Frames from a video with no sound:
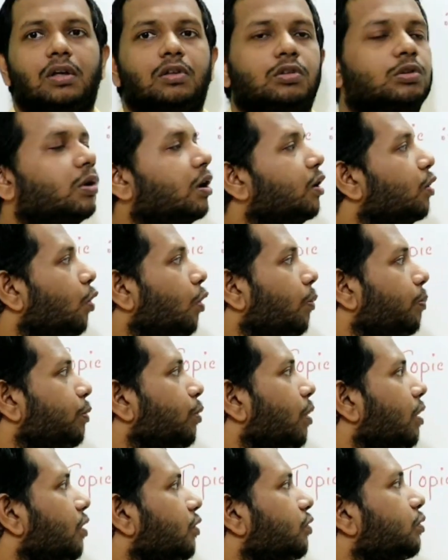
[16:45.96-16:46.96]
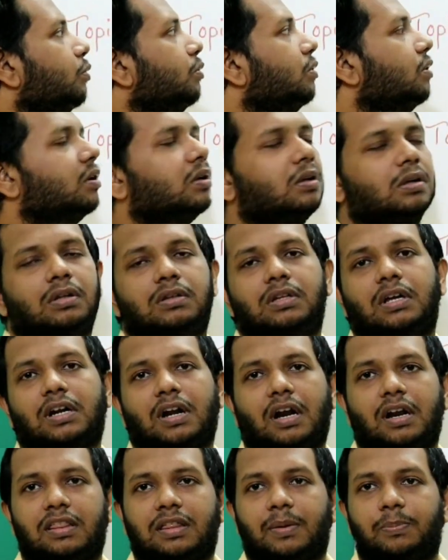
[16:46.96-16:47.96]
So I hope you understood the
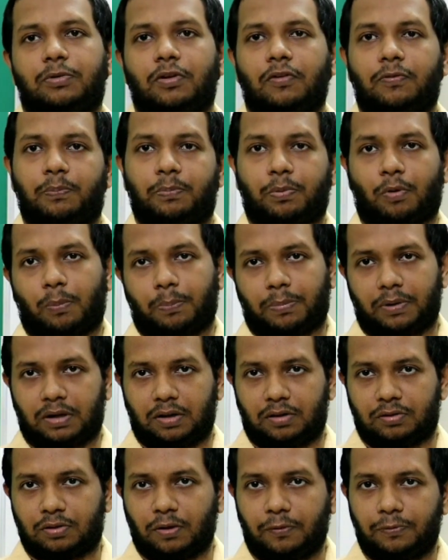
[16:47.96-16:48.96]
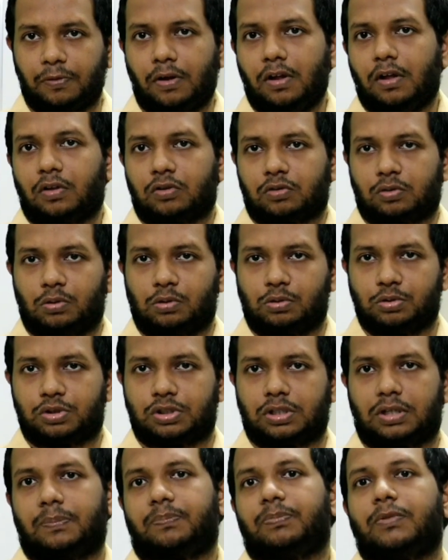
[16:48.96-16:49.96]
concept of properties of
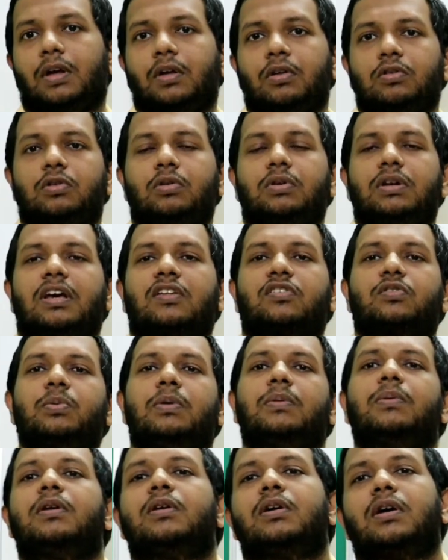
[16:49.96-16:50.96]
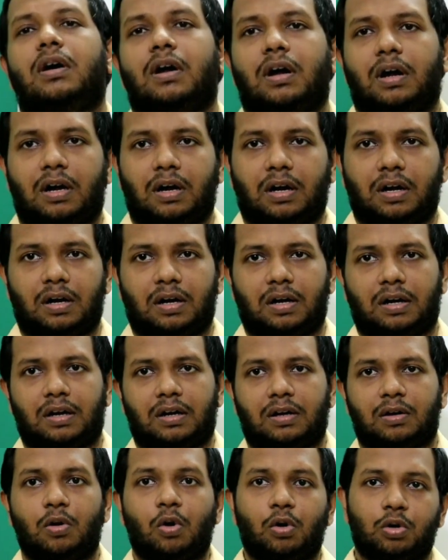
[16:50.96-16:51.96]
solution. So next we will
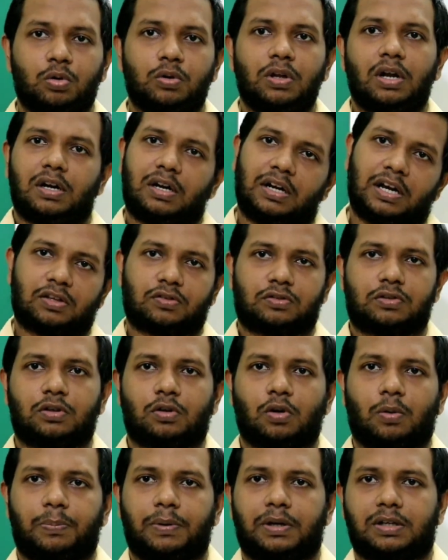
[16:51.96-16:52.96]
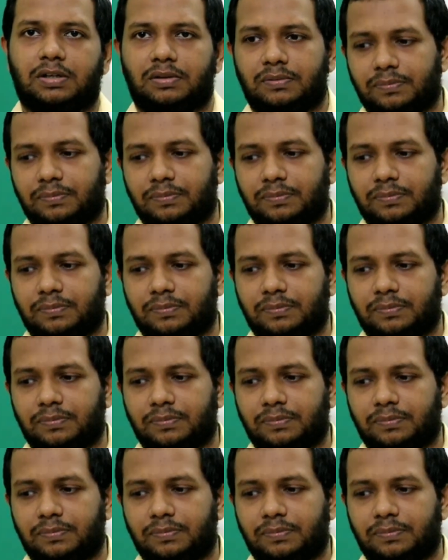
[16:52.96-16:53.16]
go to the next topic.